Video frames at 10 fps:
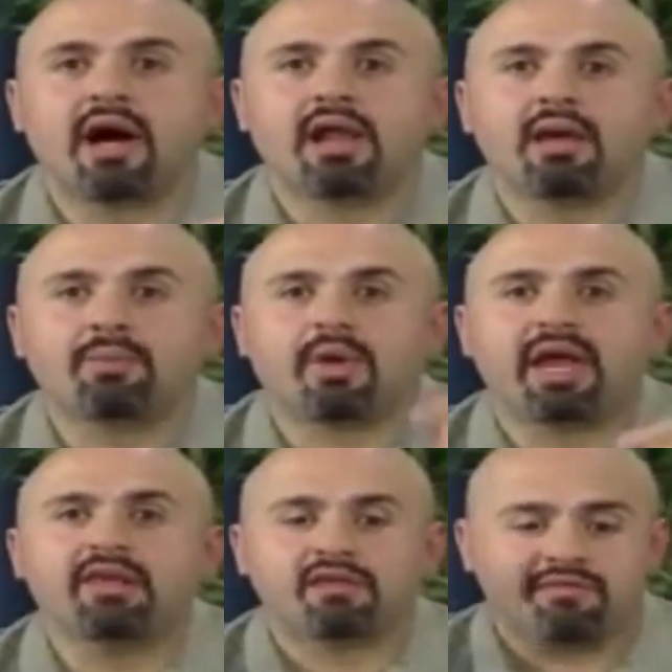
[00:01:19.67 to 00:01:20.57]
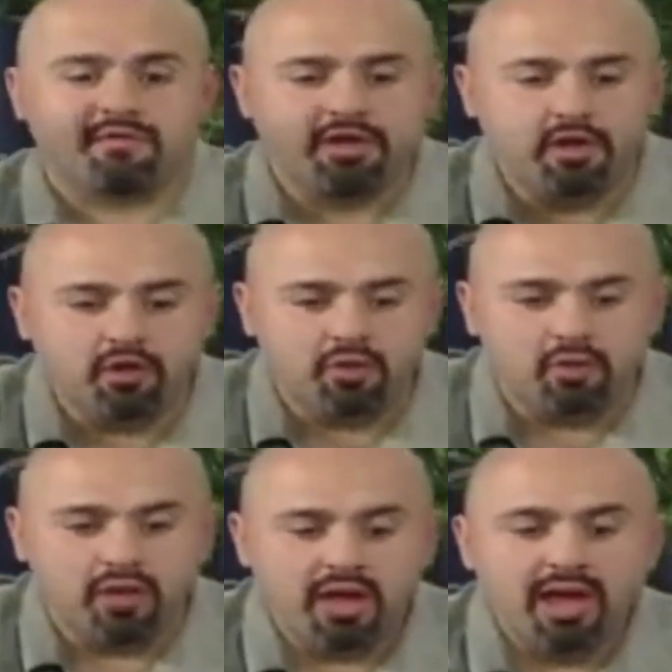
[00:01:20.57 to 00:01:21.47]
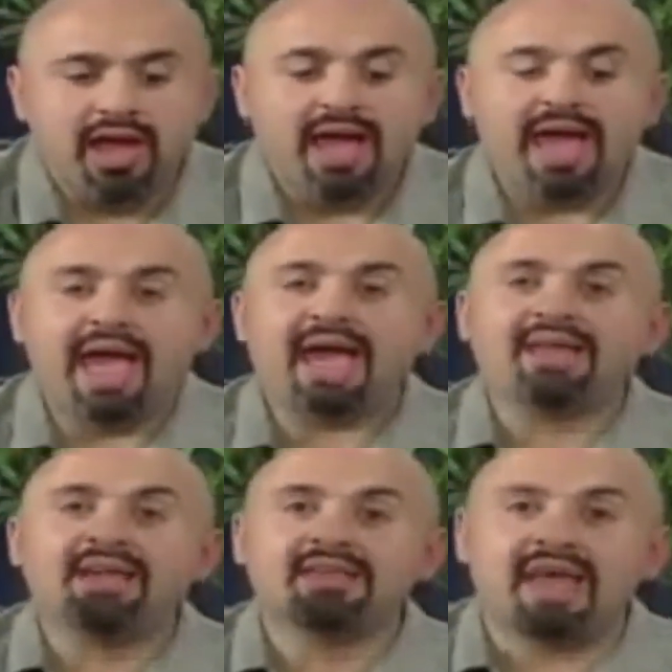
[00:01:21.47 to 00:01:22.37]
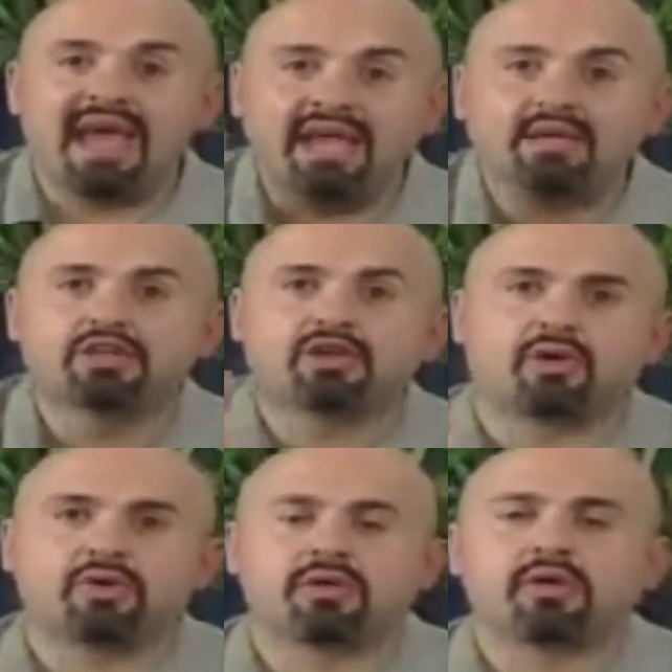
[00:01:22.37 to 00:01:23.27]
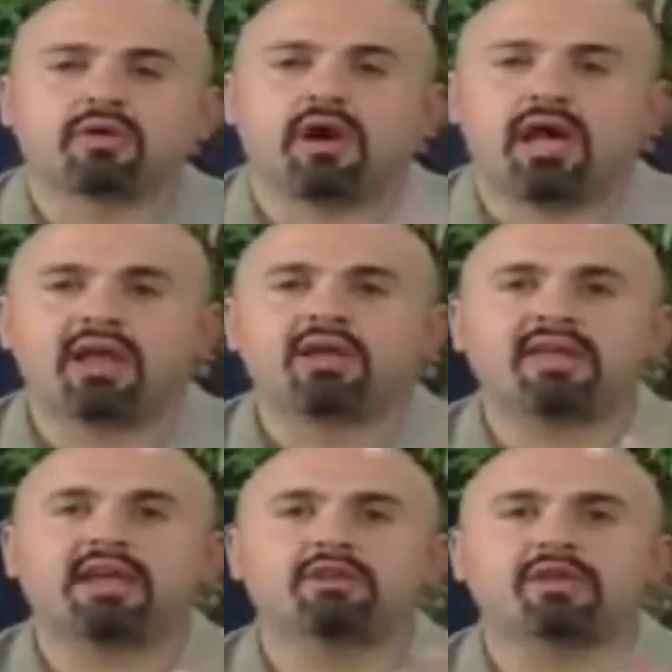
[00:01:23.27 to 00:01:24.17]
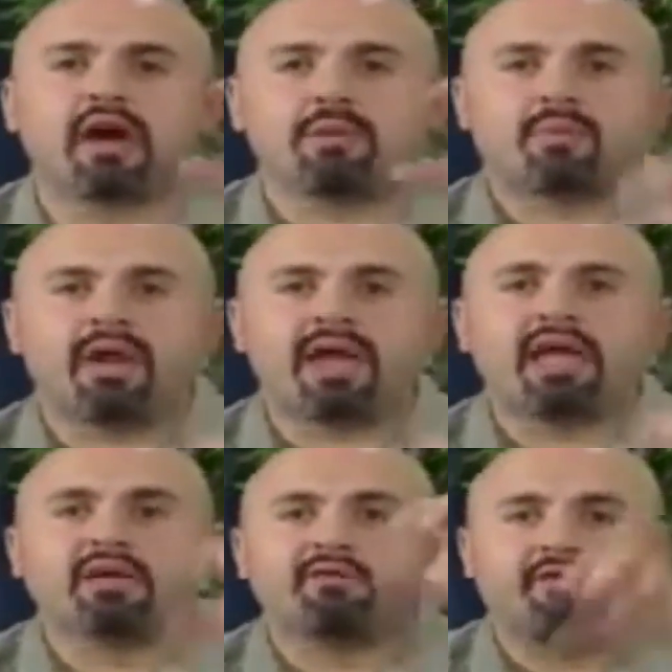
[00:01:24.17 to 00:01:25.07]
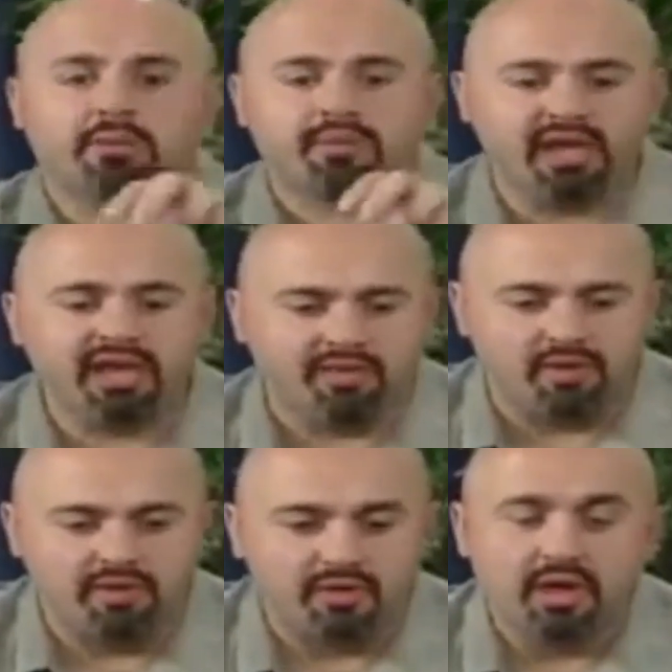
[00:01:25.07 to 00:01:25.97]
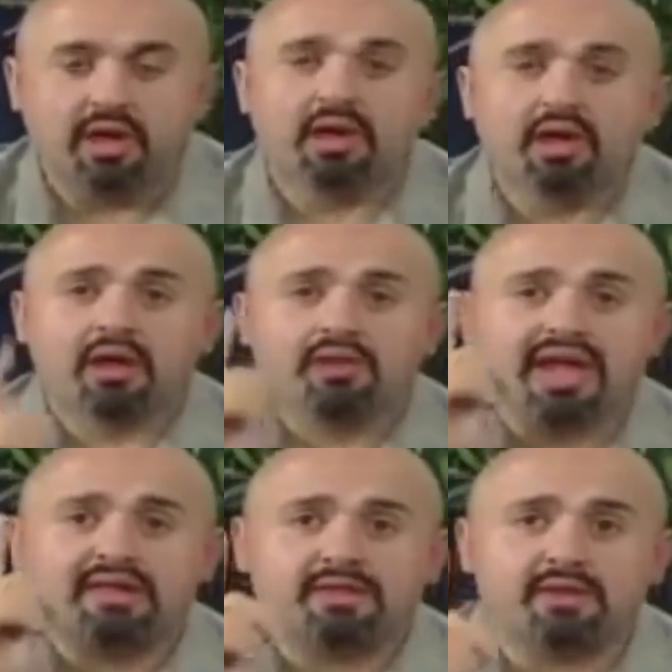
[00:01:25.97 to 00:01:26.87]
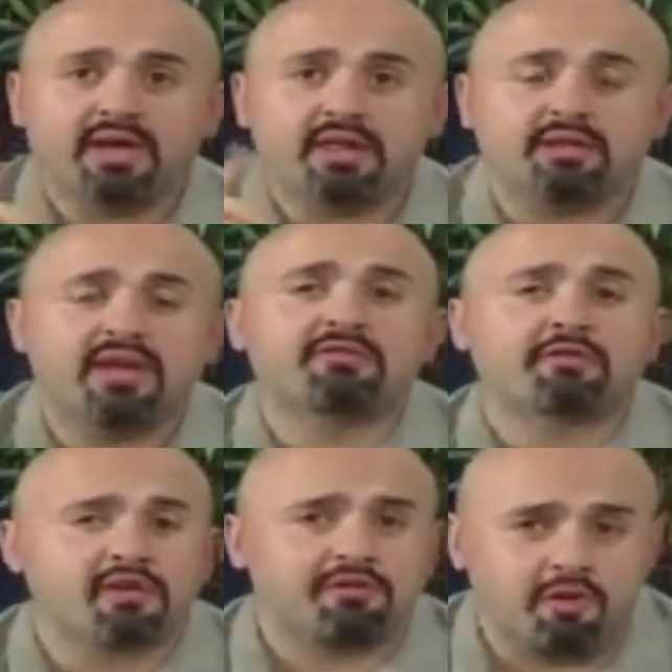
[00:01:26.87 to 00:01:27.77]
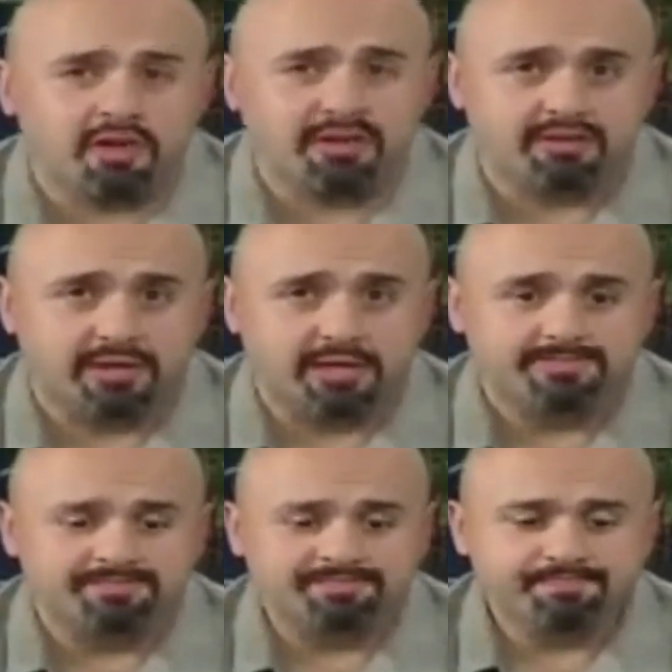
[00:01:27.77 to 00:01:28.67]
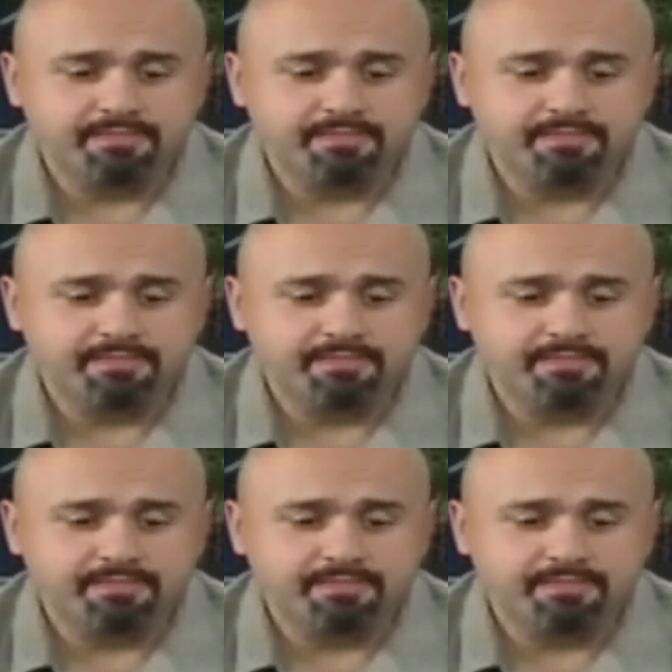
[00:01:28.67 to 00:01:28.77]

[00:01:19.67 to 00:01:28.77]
Allah prays for you, and his angels. So Allah and his angels are praying for believers. That's 33, verse 43.